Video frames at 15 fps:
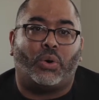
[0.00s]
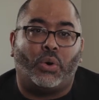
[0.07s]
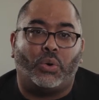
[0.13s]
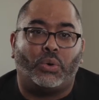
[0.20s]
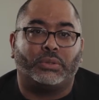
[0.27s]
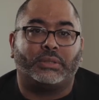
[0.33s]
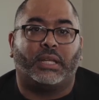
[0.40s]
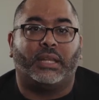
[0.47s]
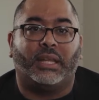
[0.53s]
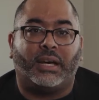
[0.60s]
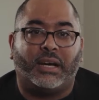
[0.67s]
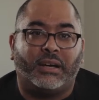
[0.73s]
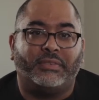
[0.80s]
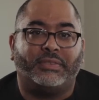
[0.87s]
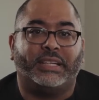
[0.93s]
hold a
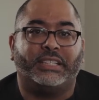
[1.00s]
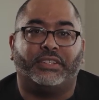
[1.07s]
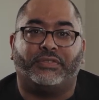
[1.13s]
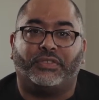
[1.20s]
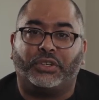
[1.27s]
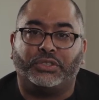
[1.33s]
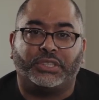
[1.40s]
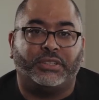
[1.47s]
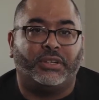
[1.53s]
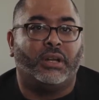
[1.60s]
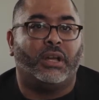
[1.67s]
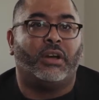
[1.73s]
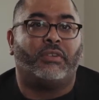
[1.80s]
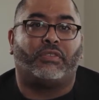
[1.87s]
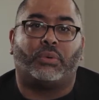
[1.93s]
love and devotion
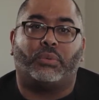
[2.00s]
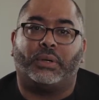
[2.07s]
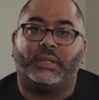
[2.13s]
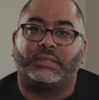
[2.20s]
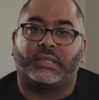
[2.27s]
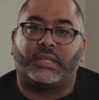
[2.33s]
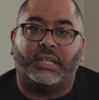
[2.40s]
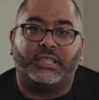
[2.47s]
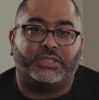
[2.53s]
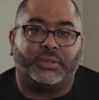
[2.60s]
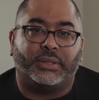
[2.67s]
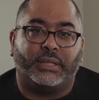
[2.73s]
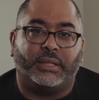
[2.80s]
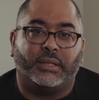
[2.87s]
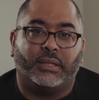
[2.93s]
for one's
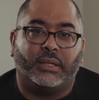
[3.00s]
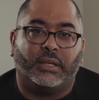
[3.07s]
country.